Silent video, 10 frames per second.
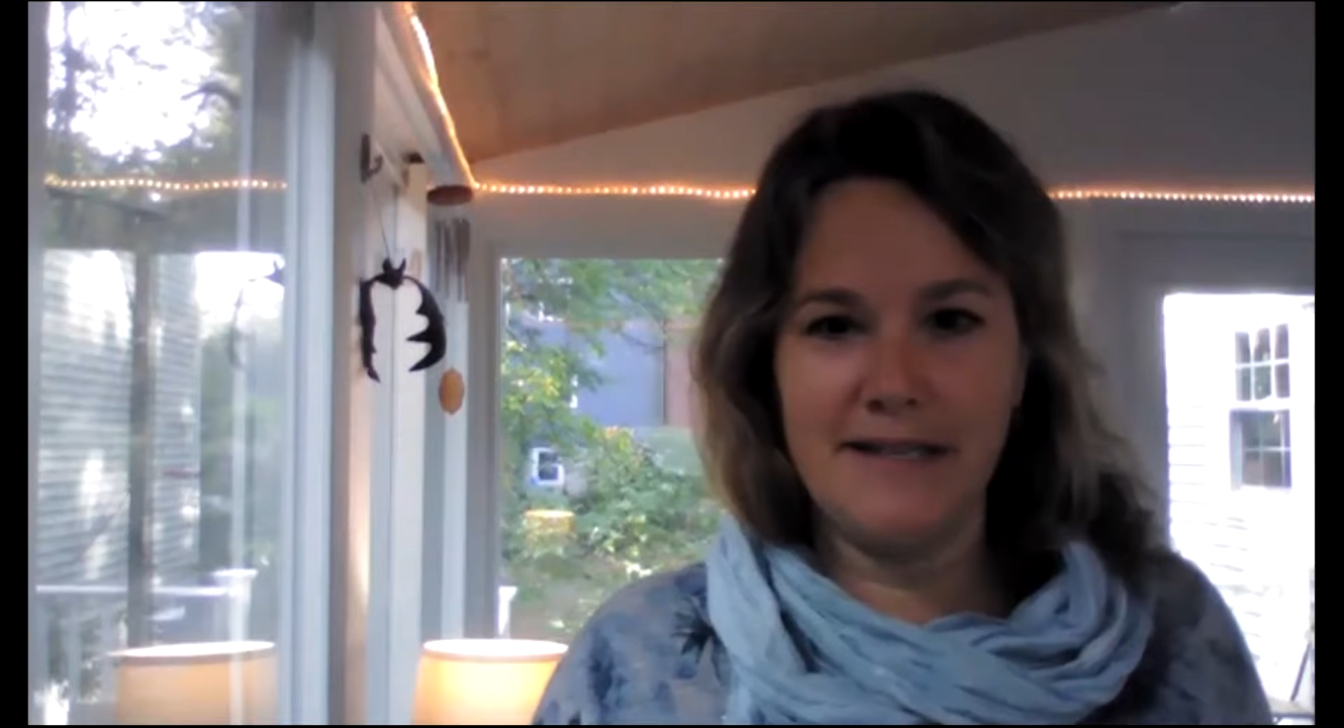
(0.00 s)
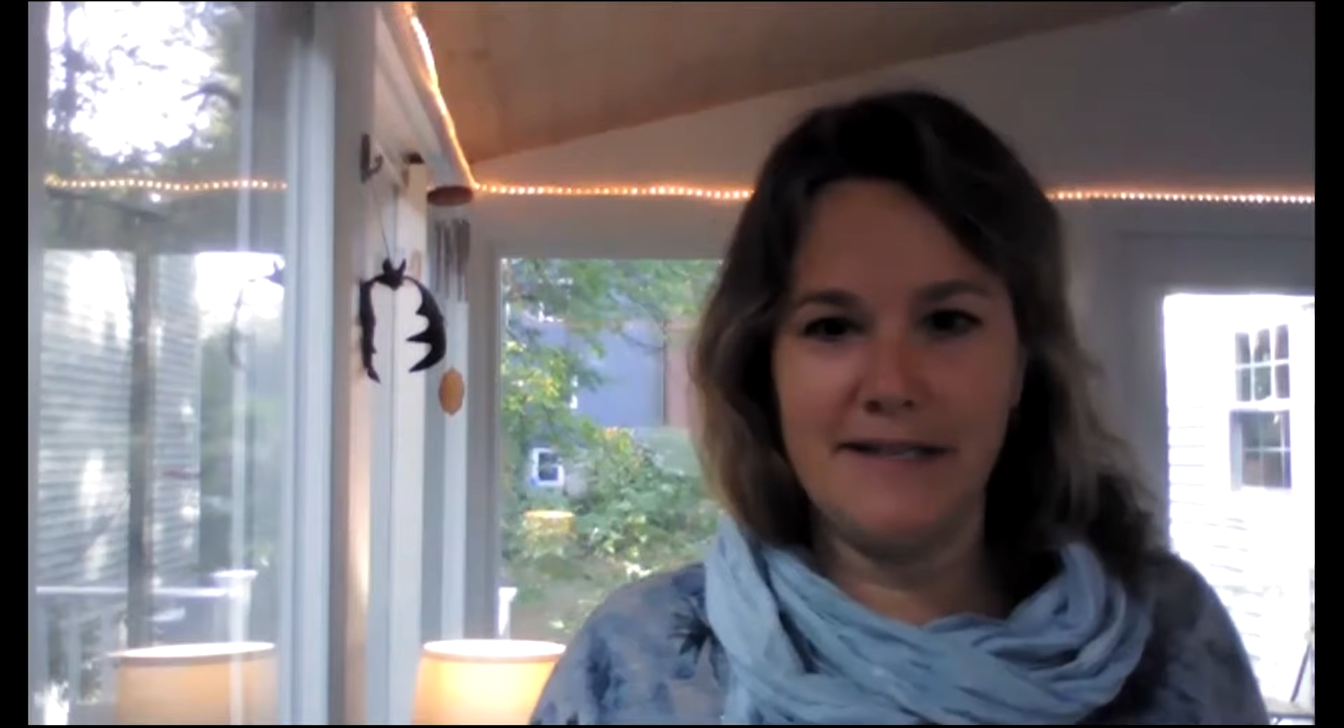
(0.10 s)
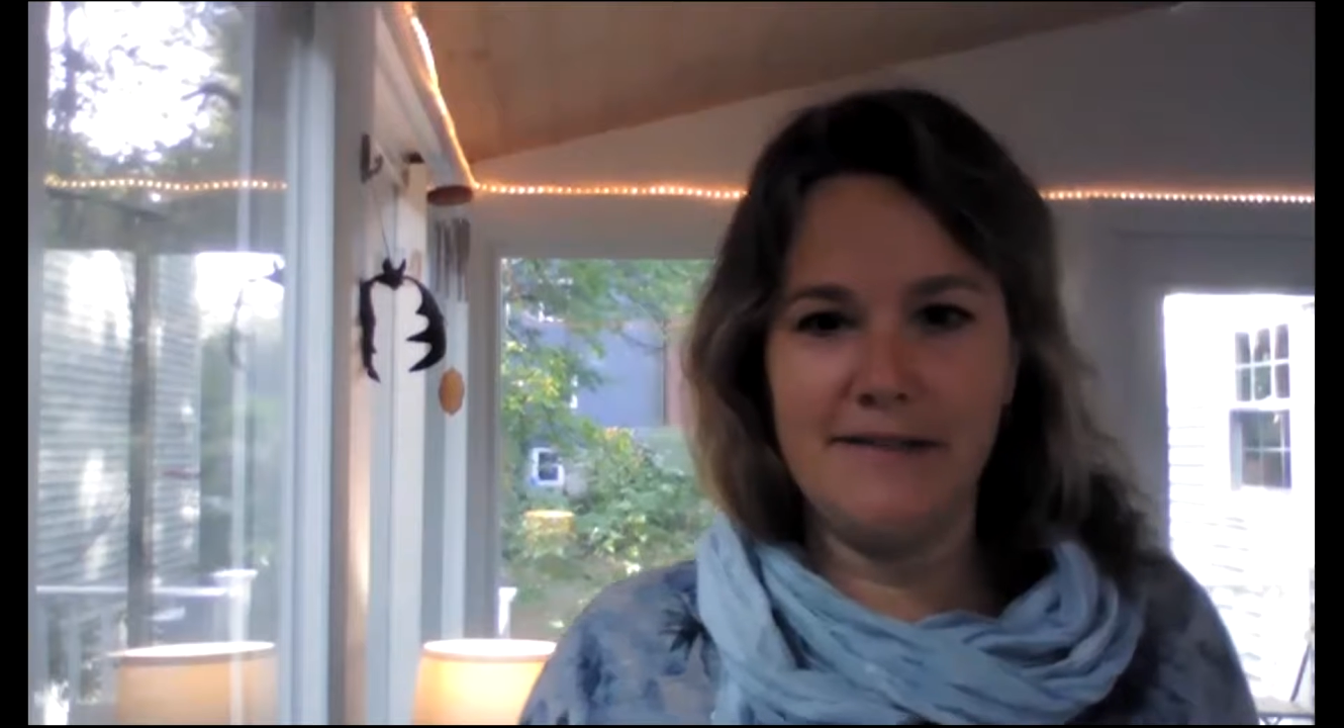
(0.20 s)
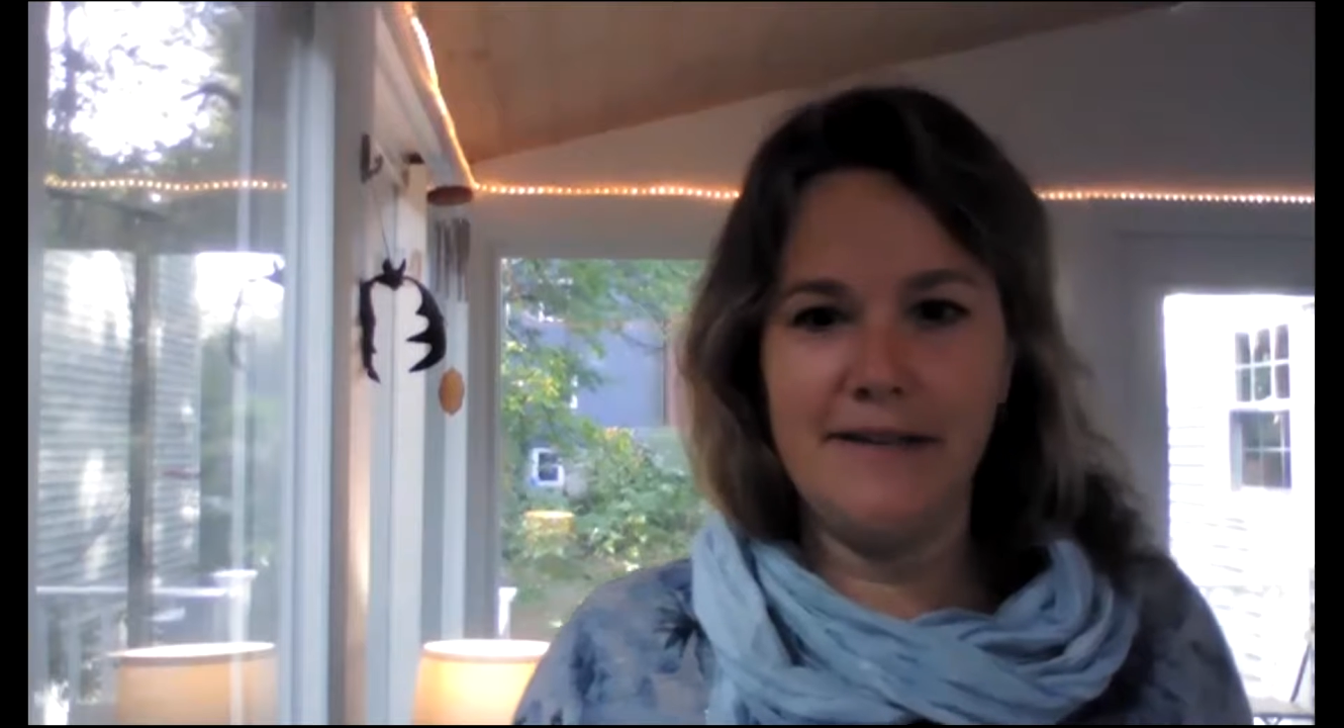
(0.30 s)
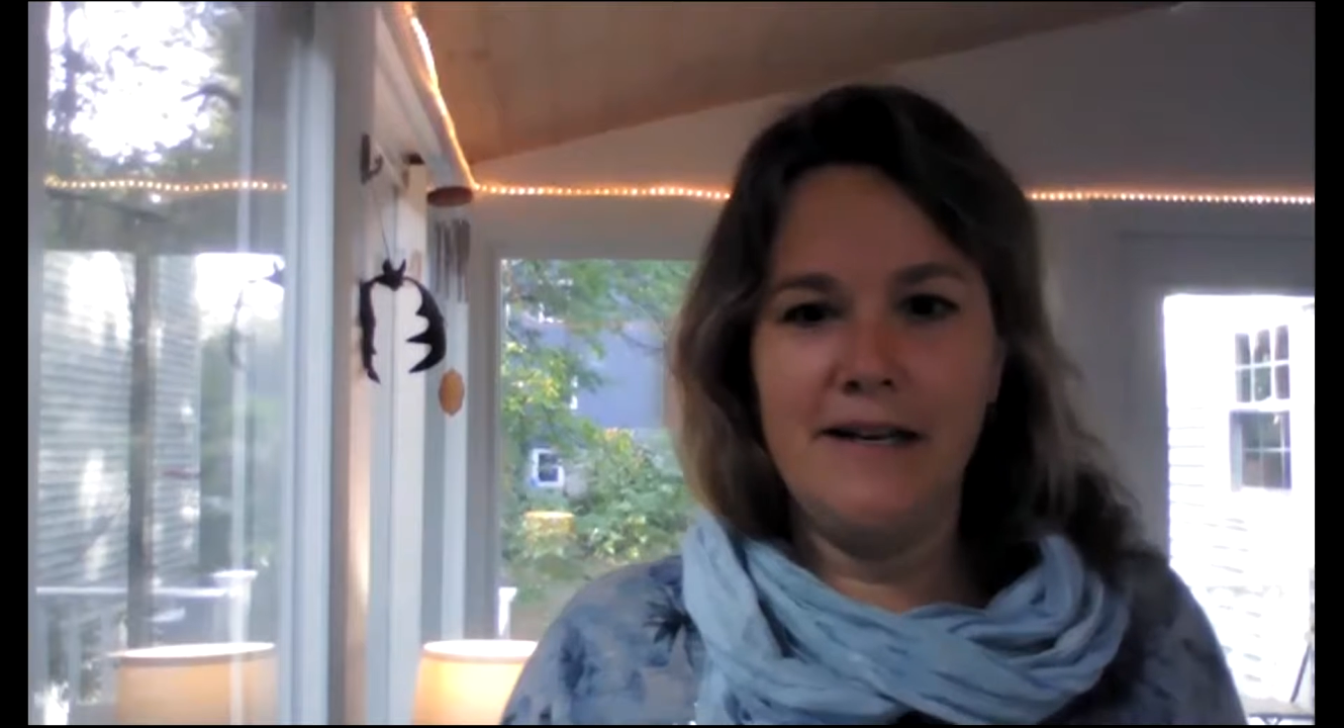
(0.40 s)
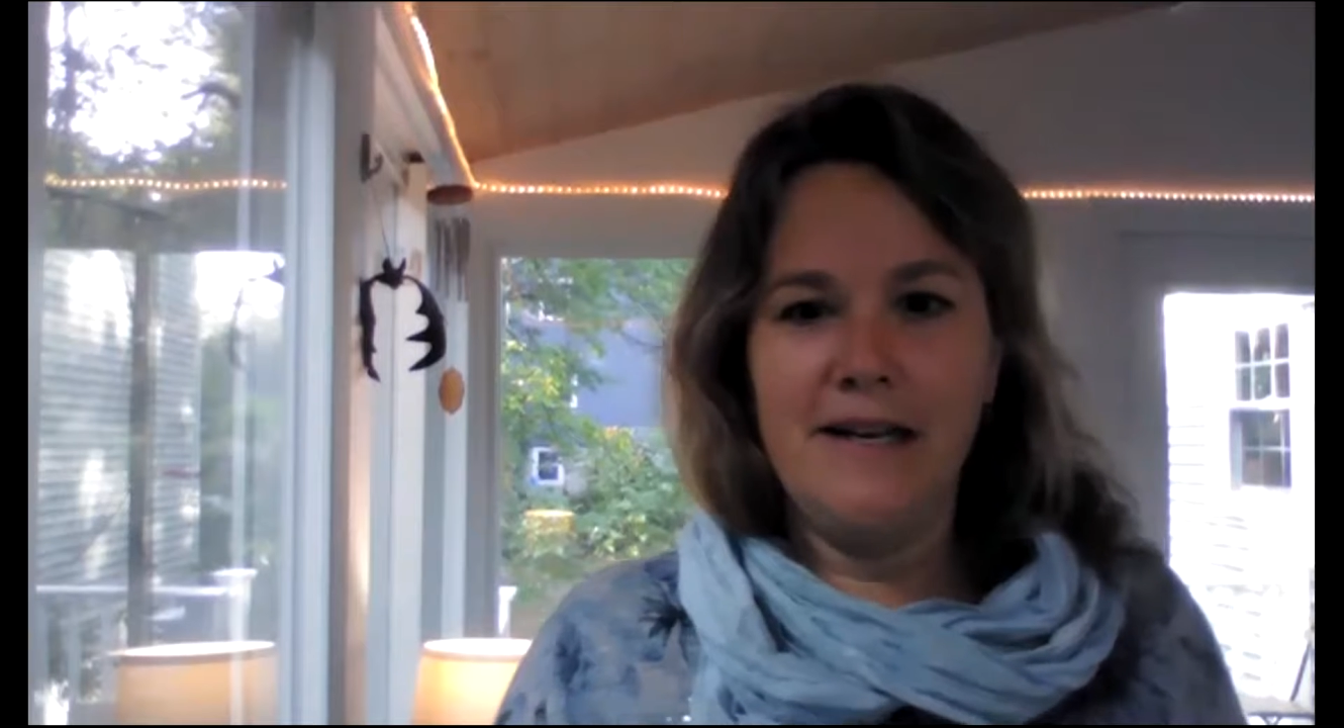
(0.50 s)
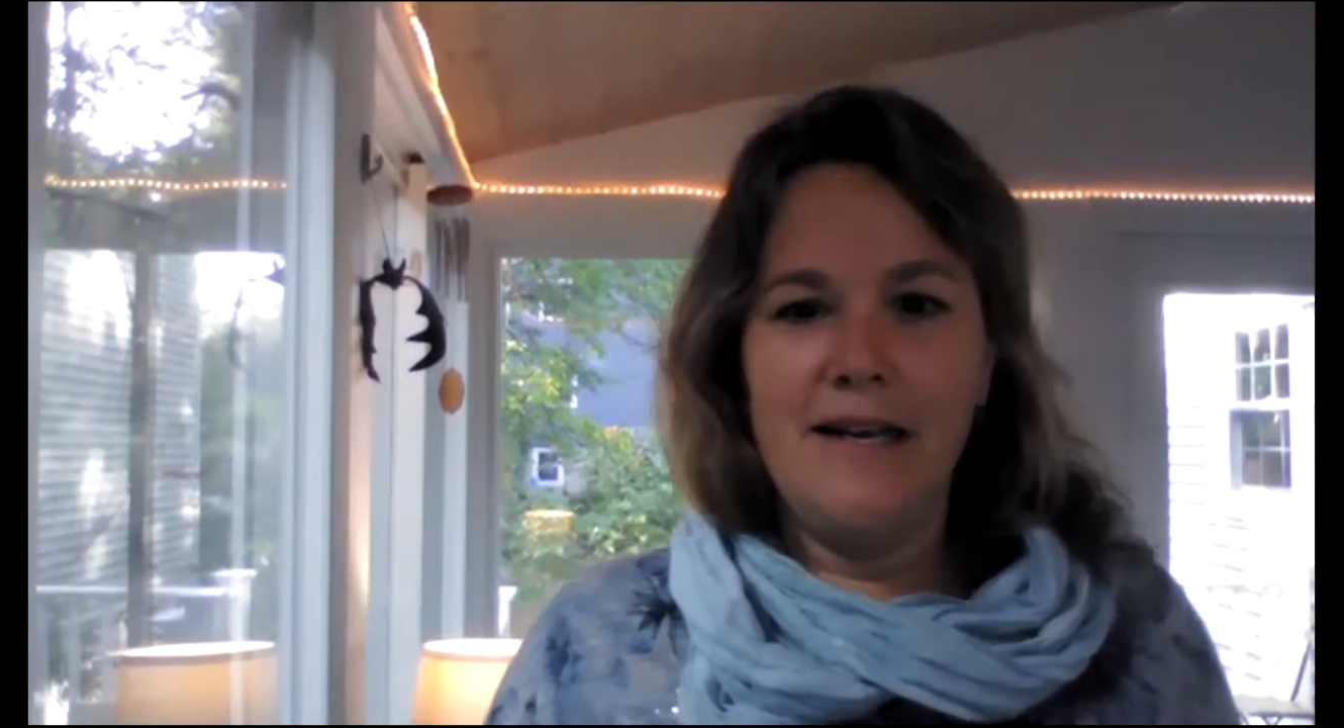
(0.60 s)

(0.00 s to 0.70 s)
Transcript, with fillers: there.